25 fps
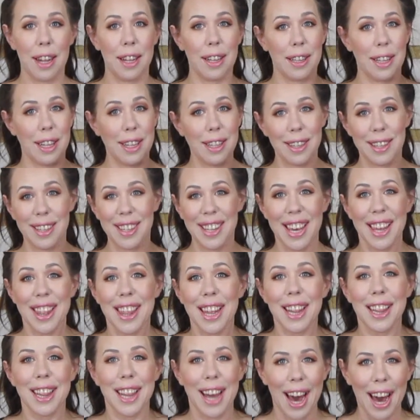let's see
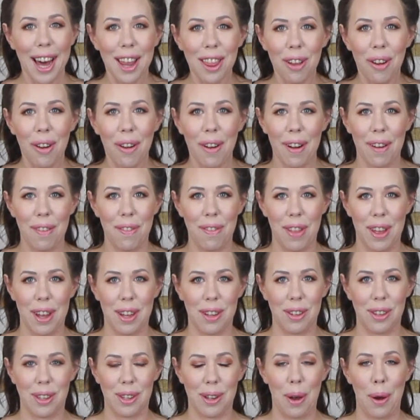the lather of
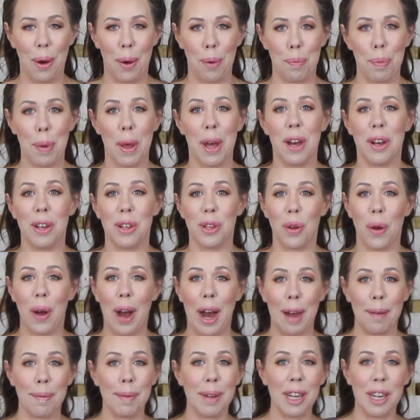this soap. So
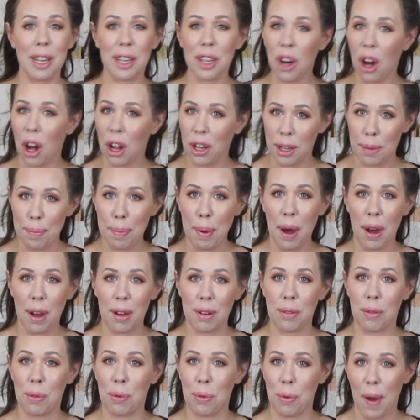I'm gonna call
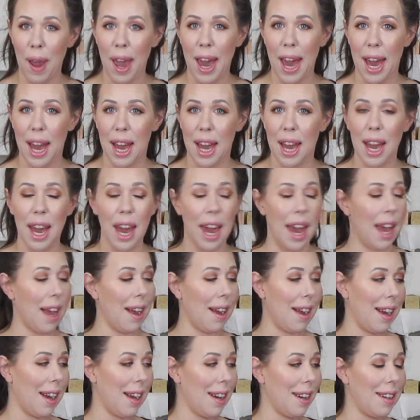upon Ray
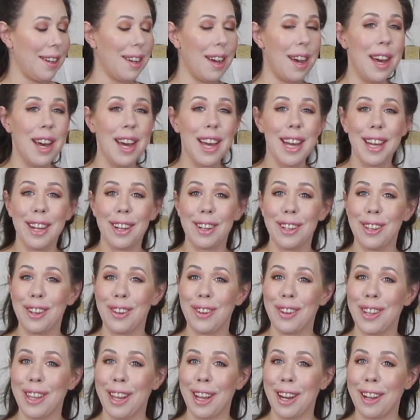and he'll
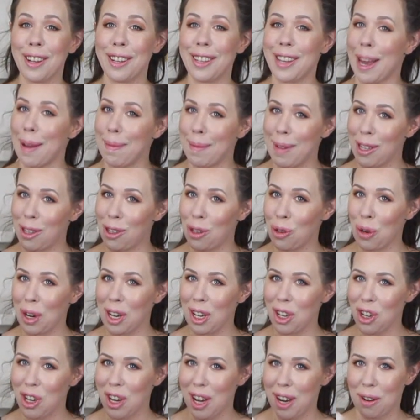do a little
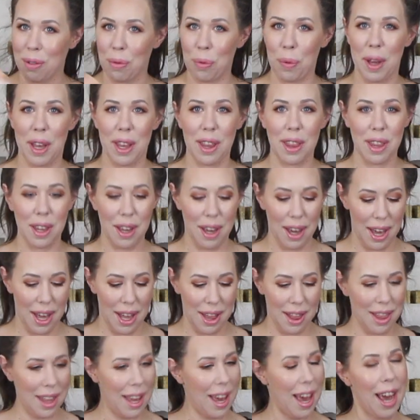demonstration with
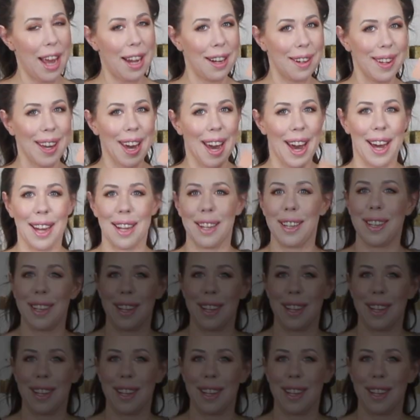the end cut.